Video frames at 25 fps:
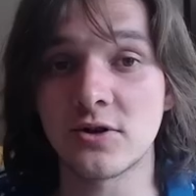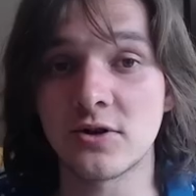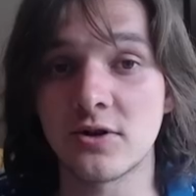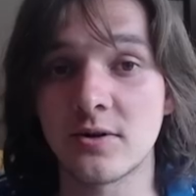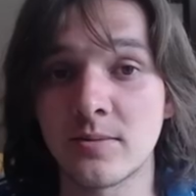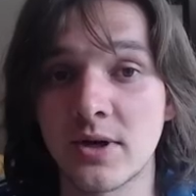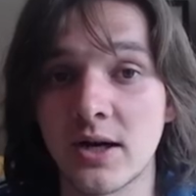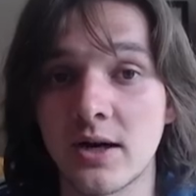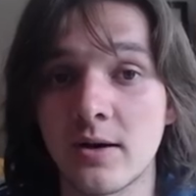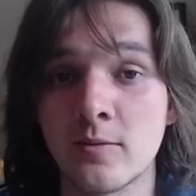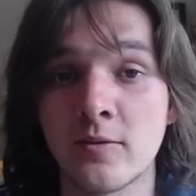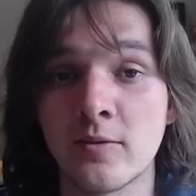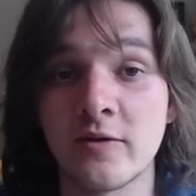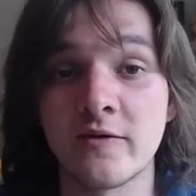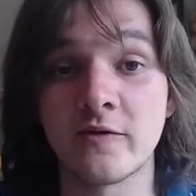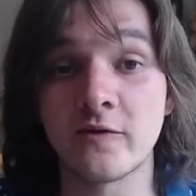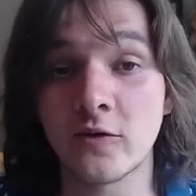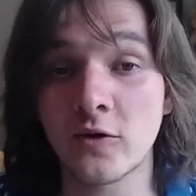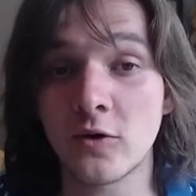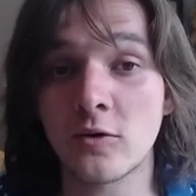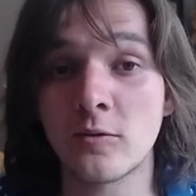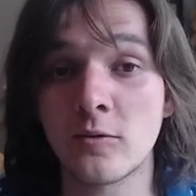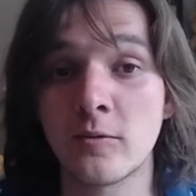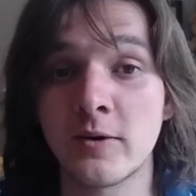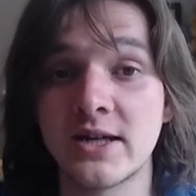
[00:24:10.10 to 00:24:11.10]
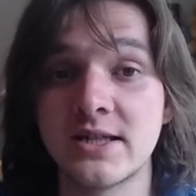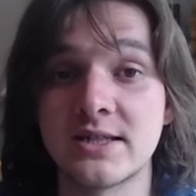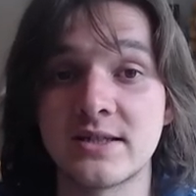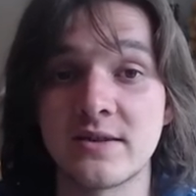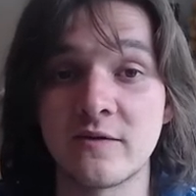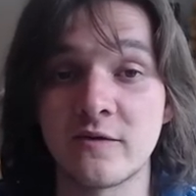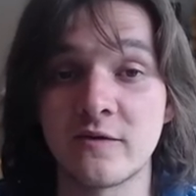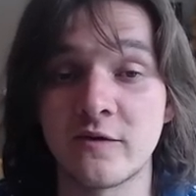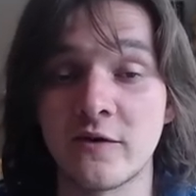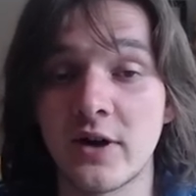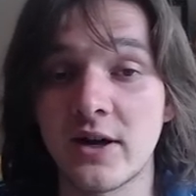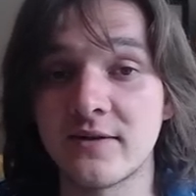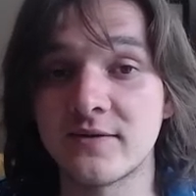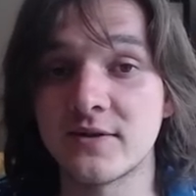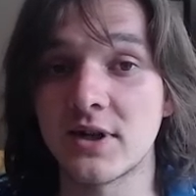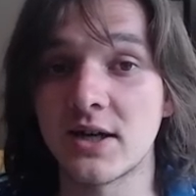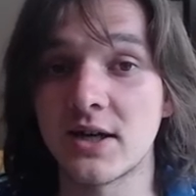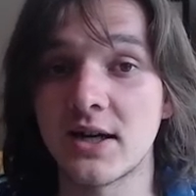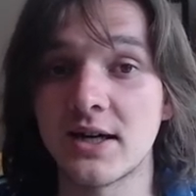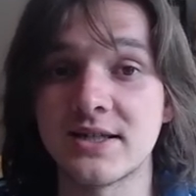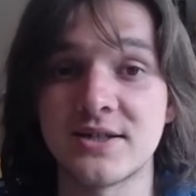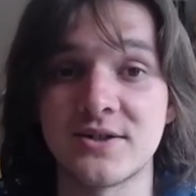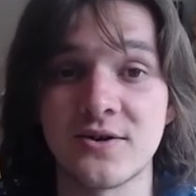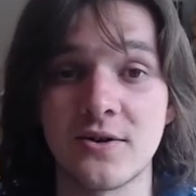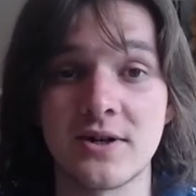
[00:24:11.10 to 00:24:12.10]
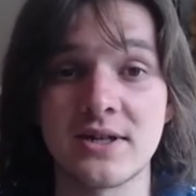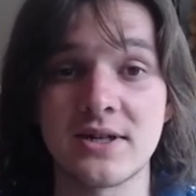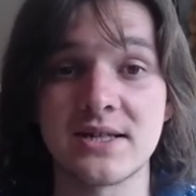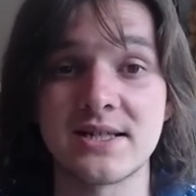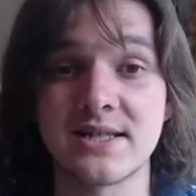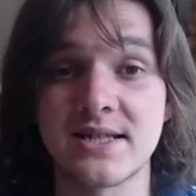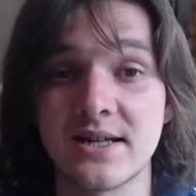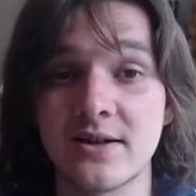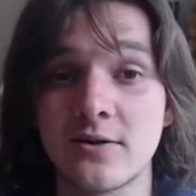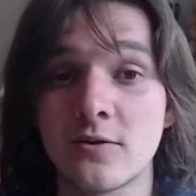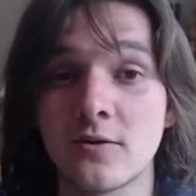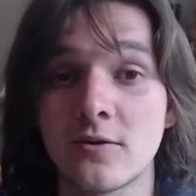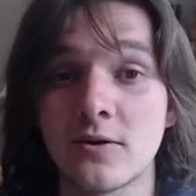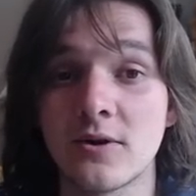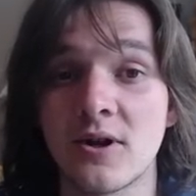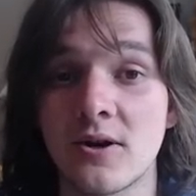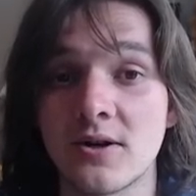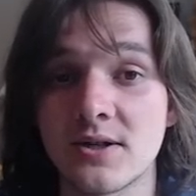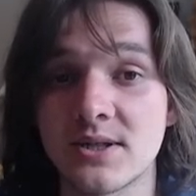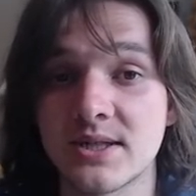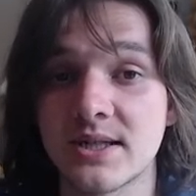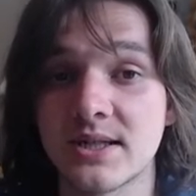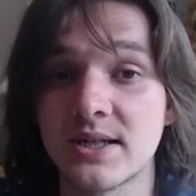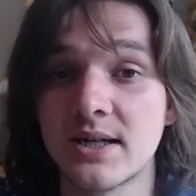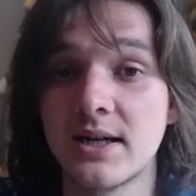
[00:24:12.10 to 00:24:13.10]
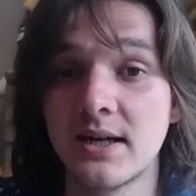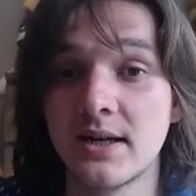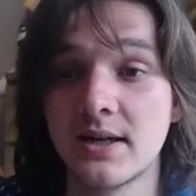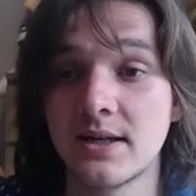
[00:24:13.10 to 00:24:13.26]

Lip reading: top cut with 4 wins and 5 ties, not a single loss.